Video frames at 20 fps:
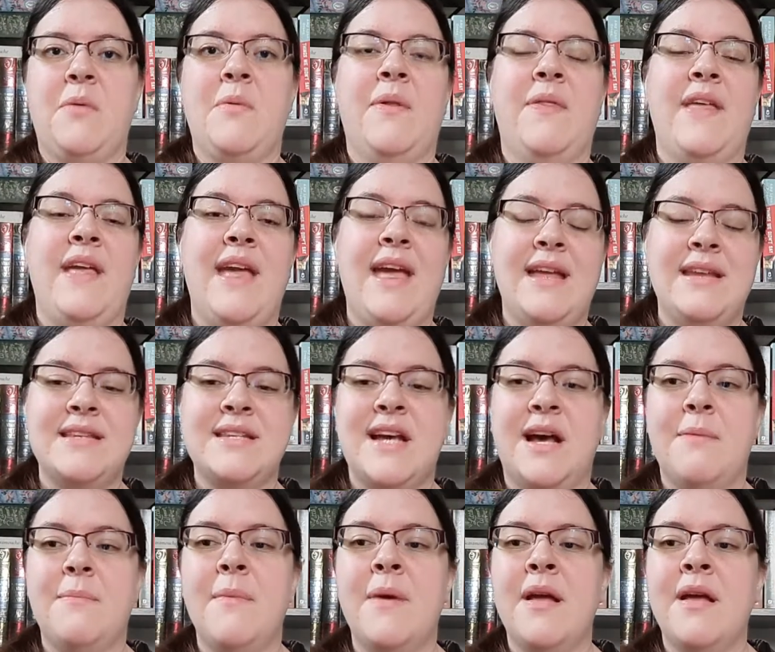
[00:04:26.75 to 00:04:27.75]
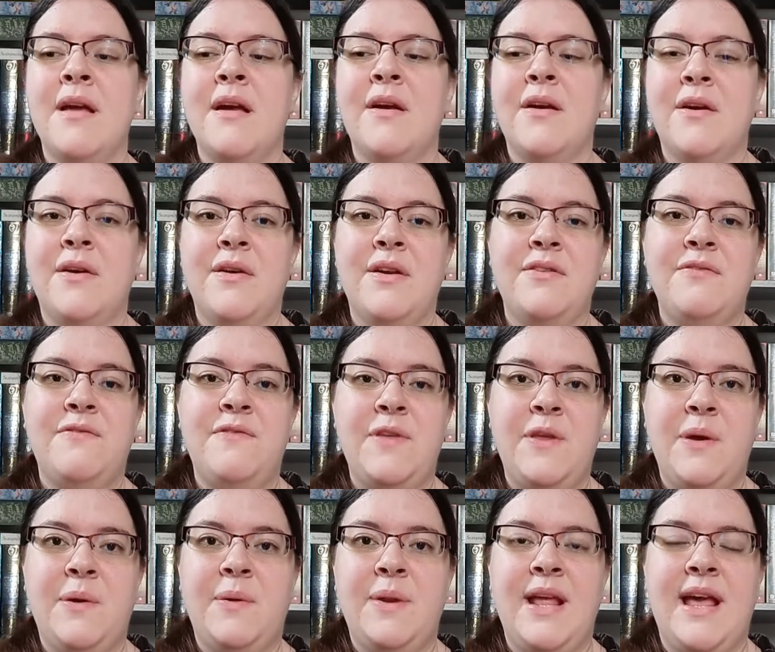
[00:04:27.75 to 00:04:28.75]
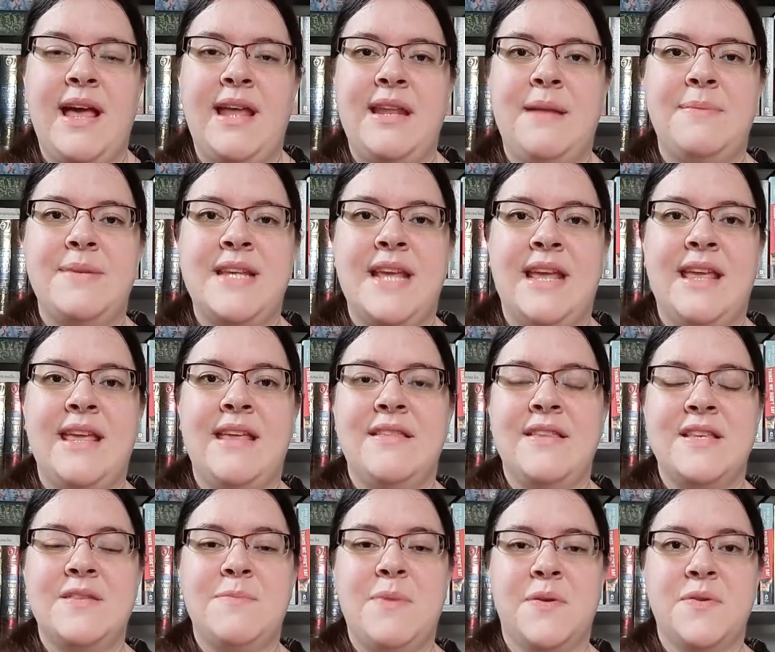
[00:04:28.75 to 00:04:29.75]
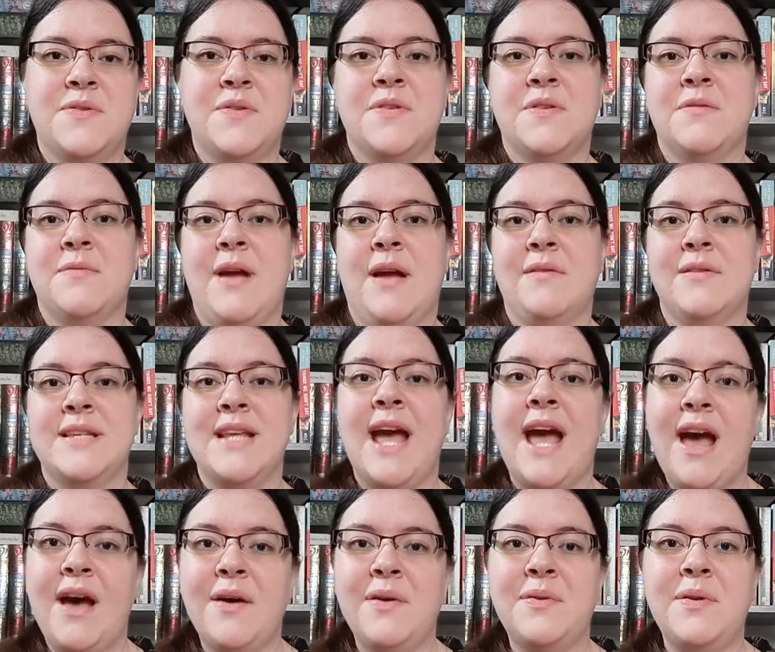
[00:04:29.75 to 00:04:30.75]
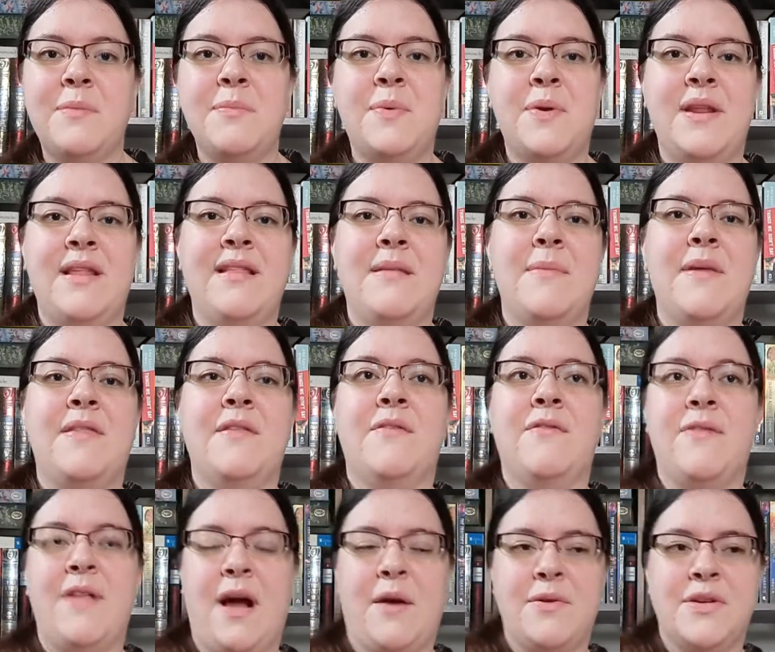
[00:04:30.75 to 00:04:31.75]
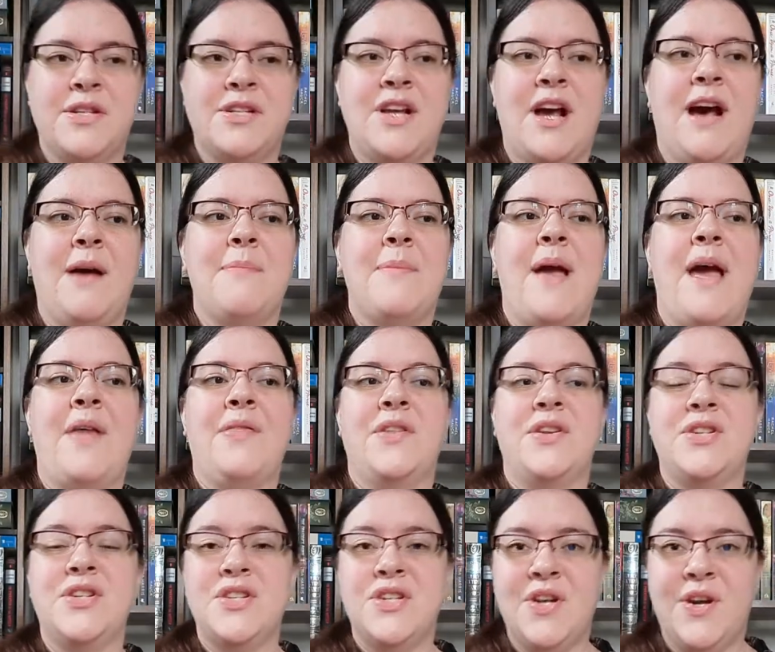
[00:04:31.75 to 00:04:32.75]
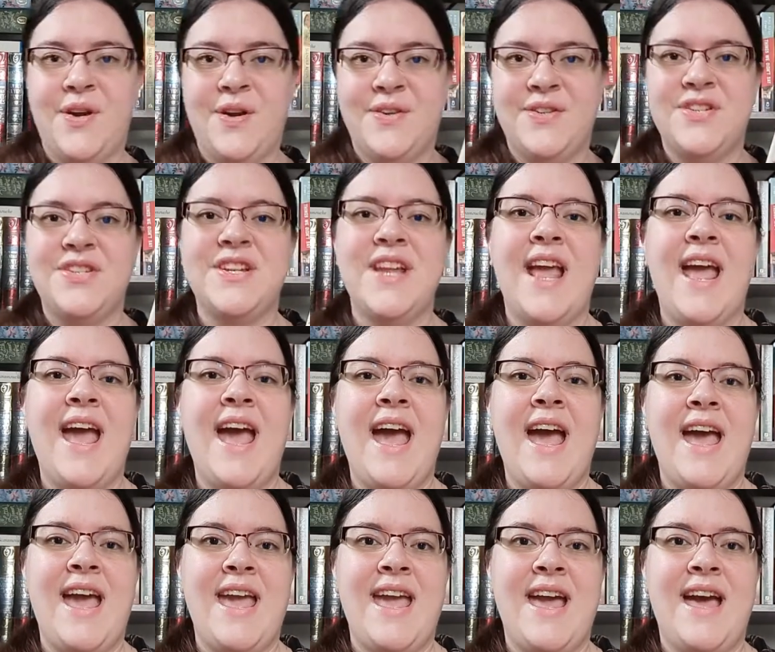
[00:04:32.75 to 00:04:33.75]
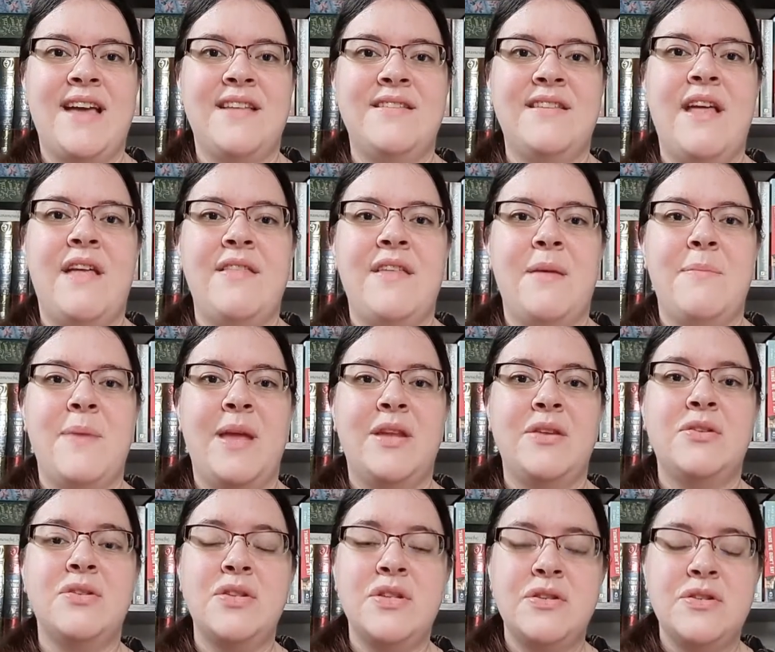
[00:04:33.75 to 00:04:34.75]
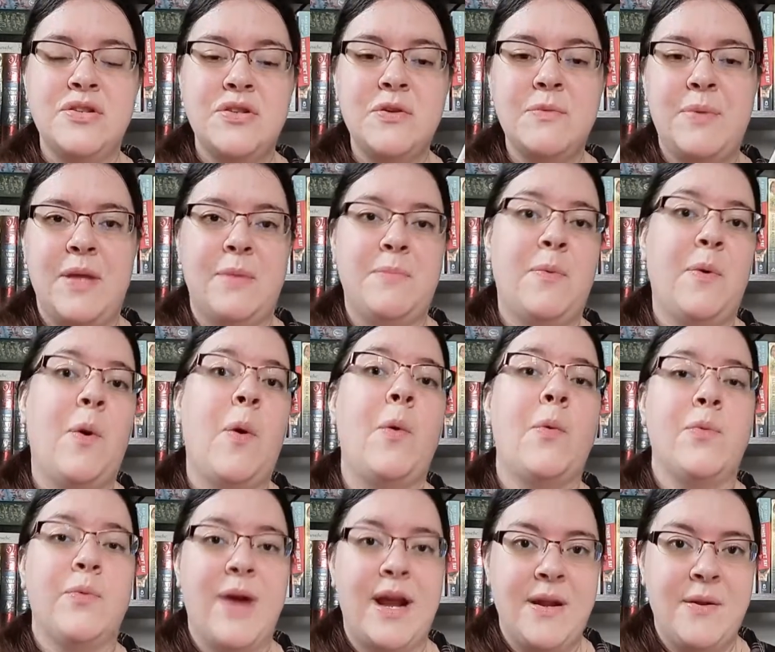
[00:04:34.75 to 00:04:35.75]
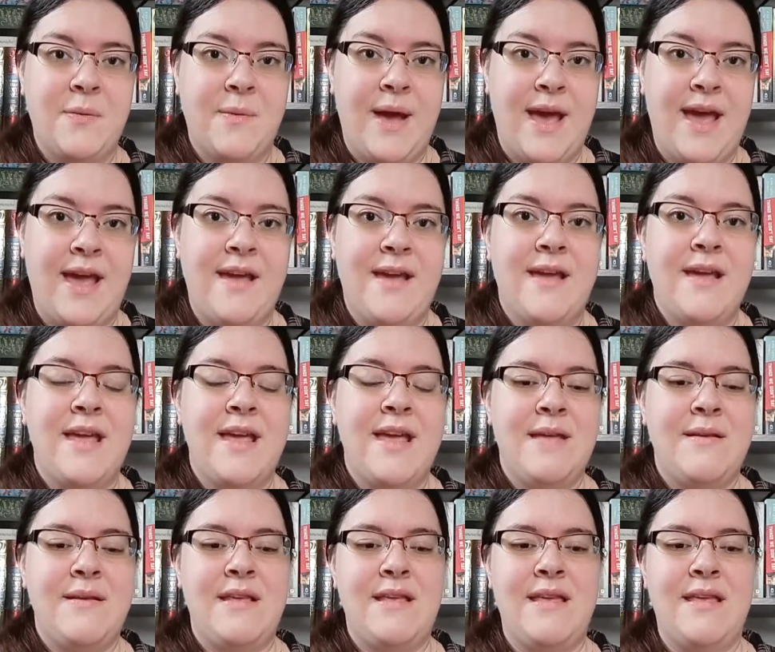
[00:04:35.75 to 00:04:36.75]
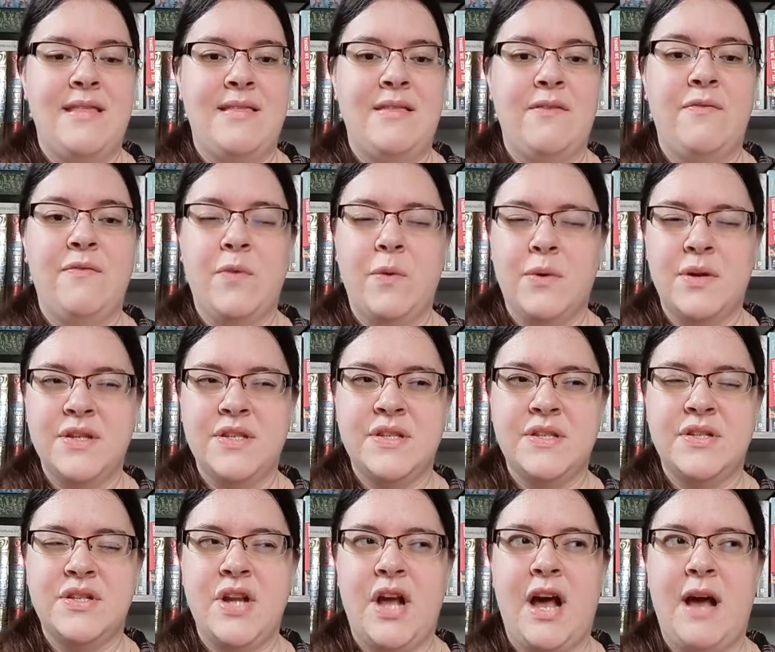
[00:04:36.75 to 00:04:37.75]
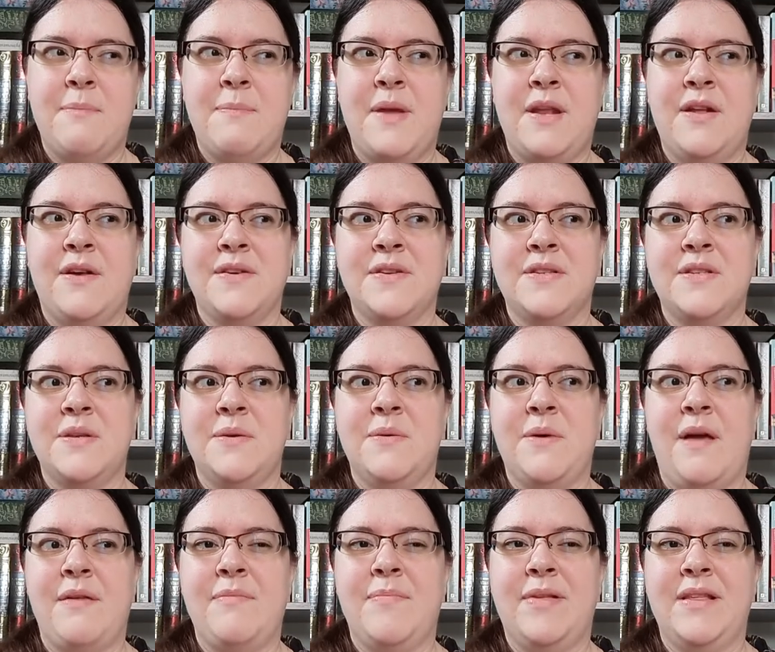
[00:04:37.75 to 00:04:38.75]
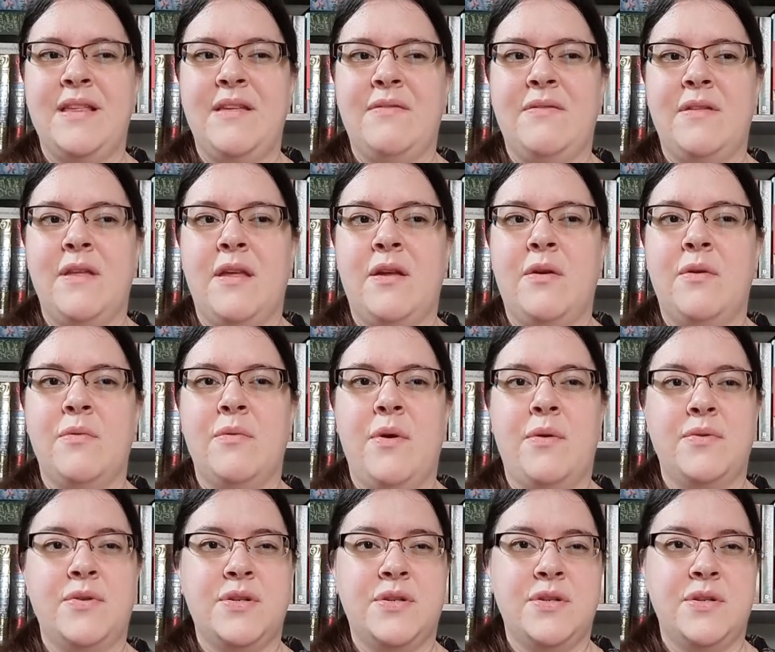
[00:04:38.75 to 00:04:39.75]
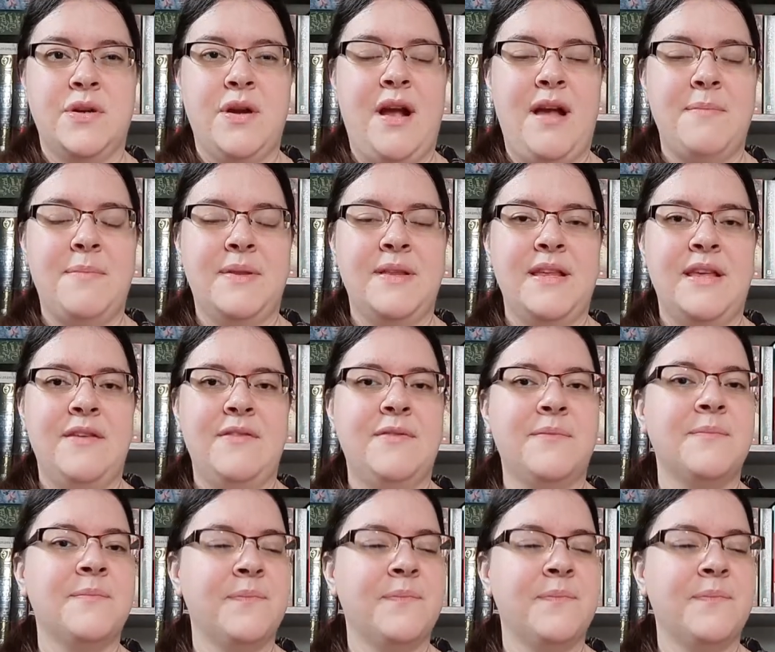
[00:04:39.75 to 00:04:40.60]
Well, they end up her and Fiona end up taking these posters around town, putting them in the flower shop and the church, and they meet two people right away in the florist shop and also I believe the grocer, I believe.